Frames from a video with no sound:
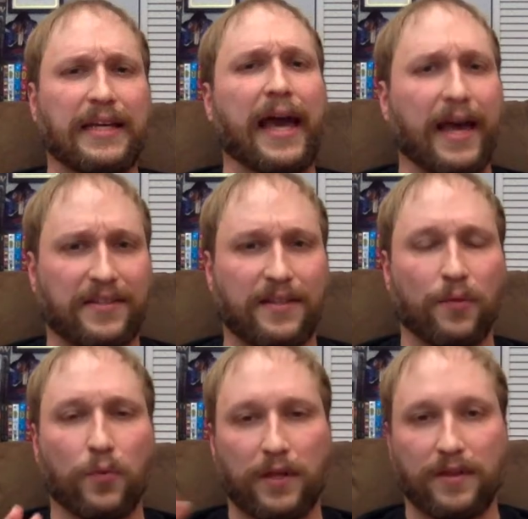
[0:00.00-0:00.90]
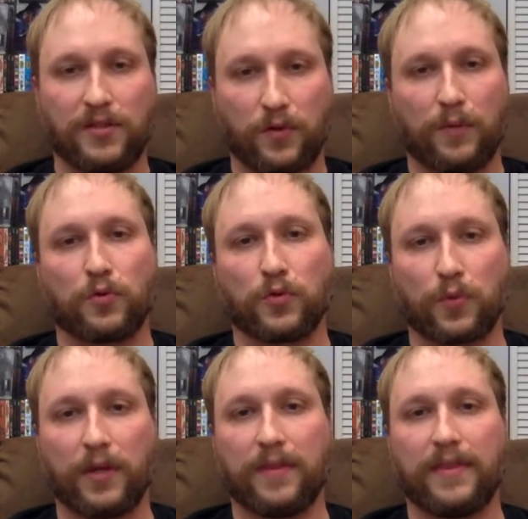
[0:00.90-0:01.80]
guess that when the script was
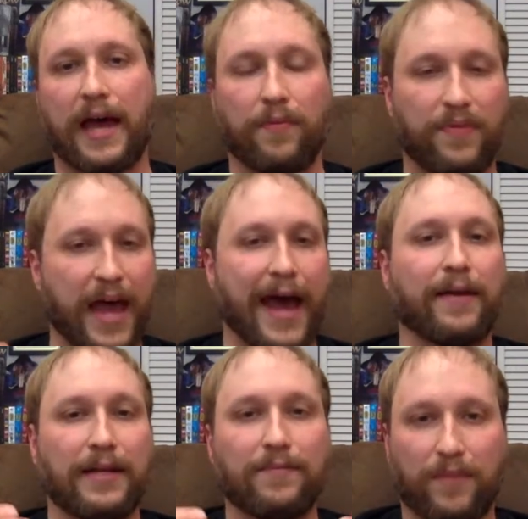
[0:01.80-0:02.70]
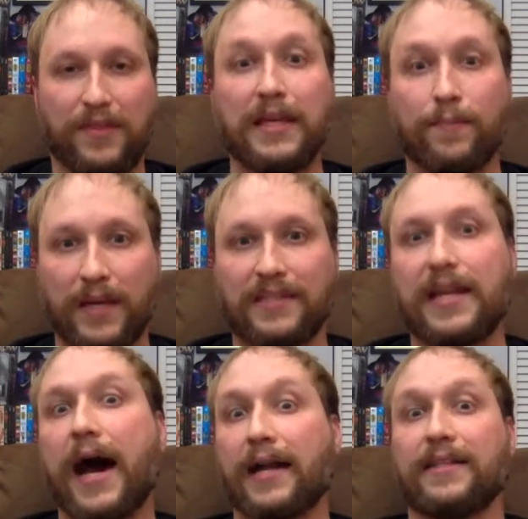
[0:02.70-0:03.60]
written, that theme is
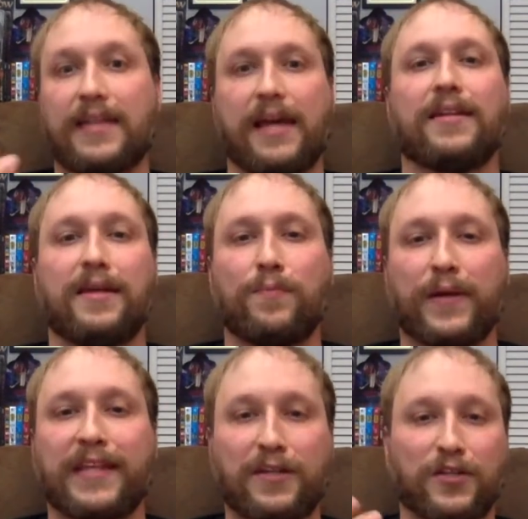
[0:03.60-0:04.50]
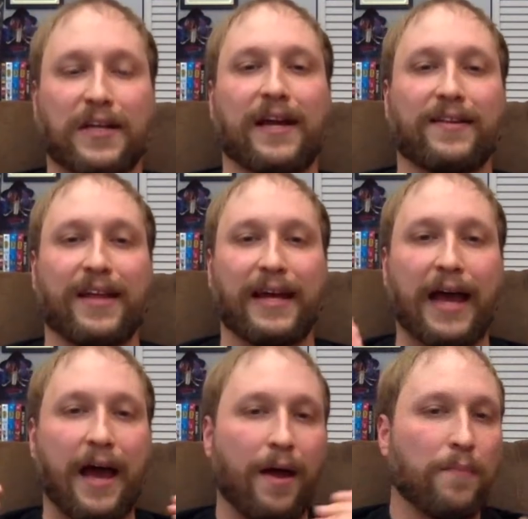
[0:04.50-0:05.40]
not intended, but that's just kind of like
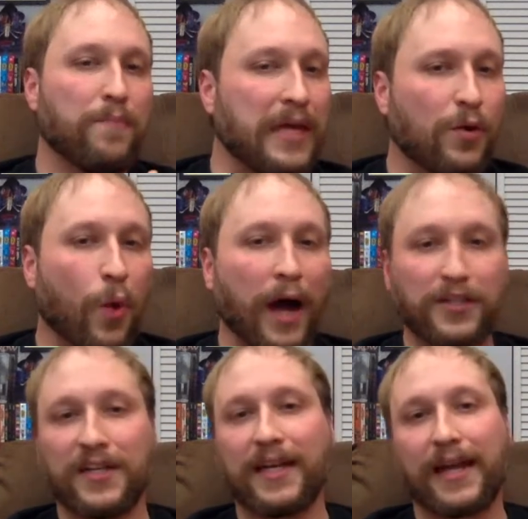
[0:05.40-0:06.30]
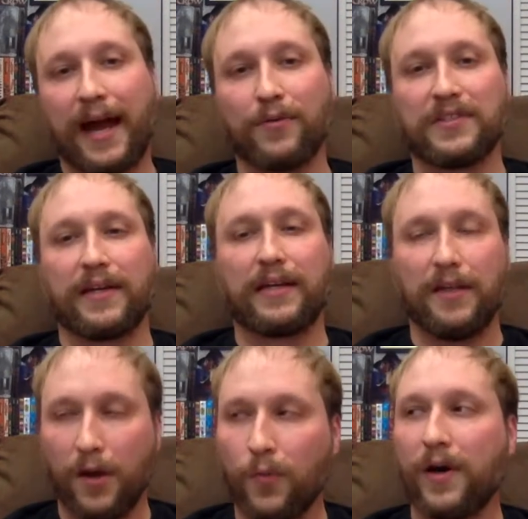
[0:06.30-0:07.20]
me watching it. I was like,
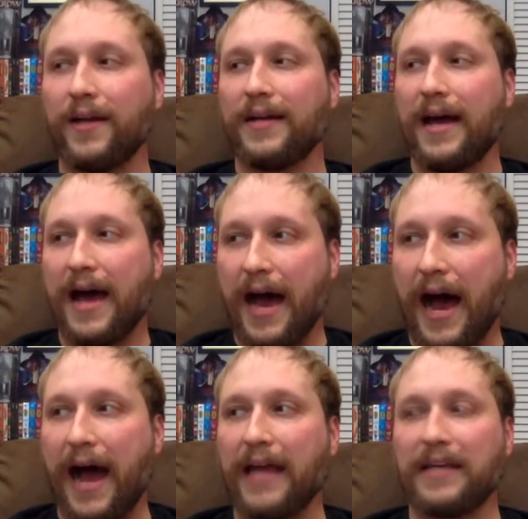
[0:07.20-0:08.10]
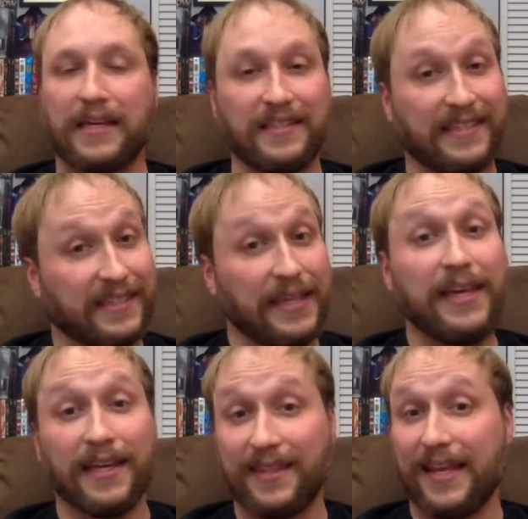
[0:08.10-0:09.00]
you know what? I can
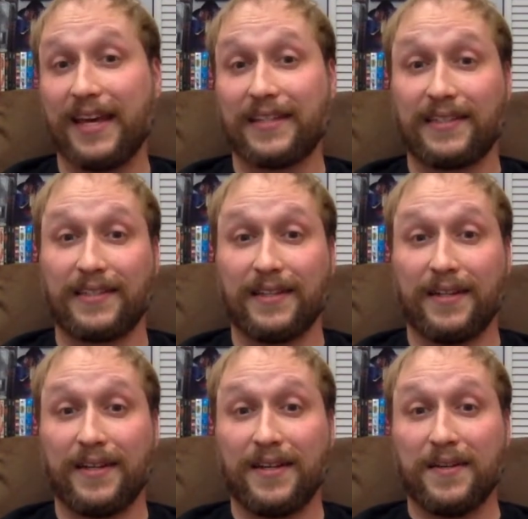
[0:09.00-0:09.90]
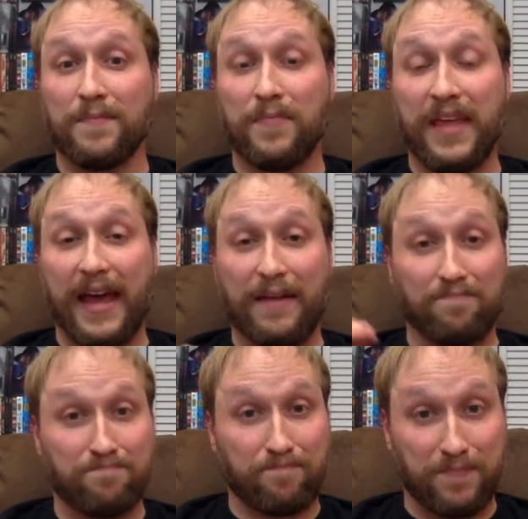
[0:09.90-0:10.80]
see in this that
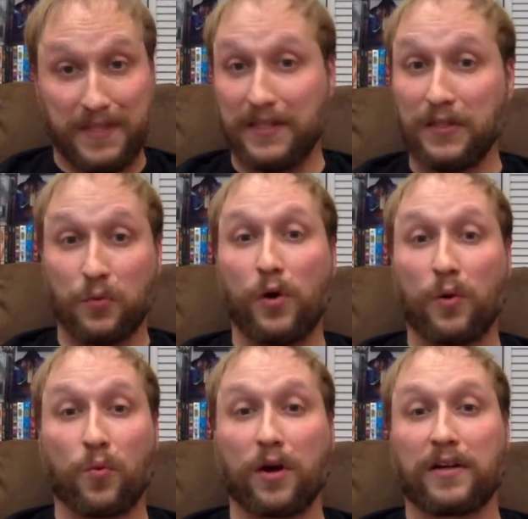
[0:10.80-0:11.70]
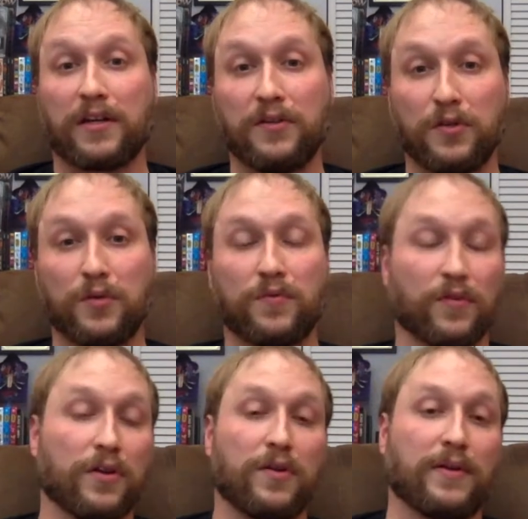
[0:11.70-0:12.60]
this is what work can do
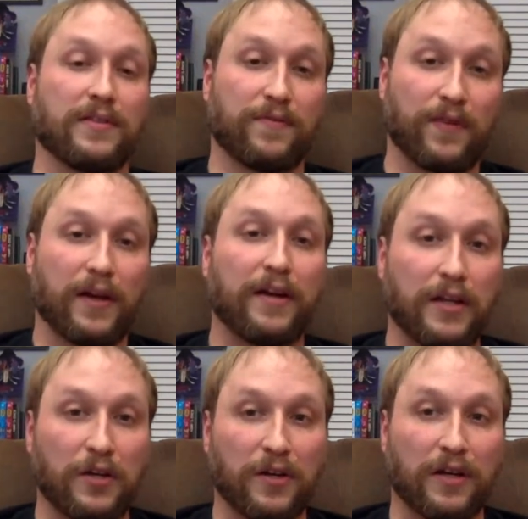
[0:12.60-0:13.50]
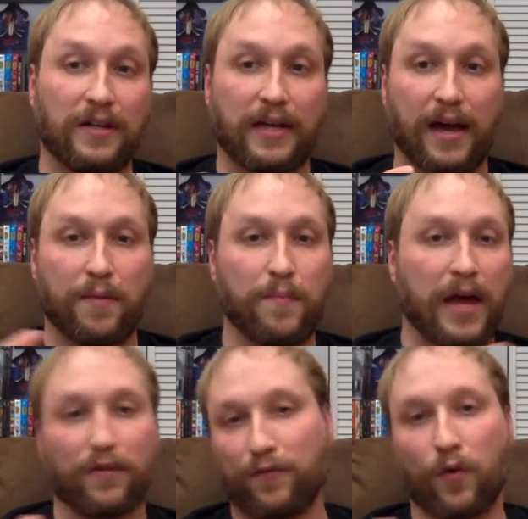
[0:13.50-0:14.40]
for you. It's a very good kind of
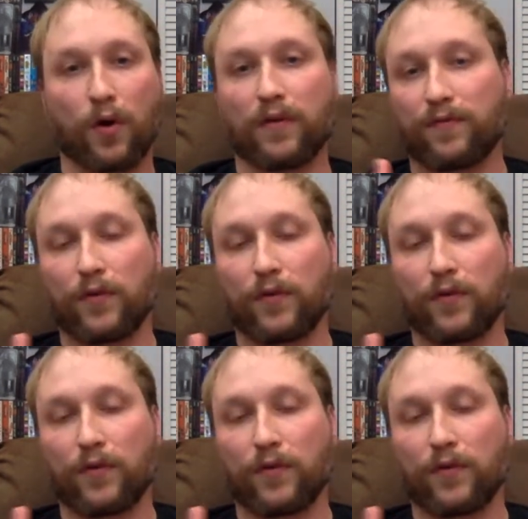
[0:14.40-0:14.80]
metaphor